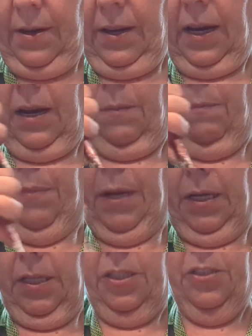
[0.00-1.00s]
Got a
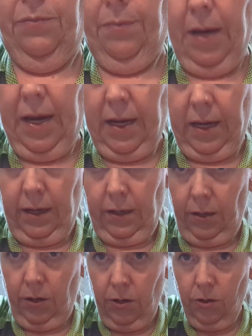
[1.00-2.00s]
bunch of baking
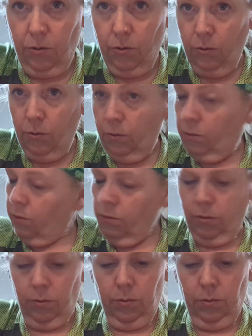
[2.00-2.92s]
to do. Whew.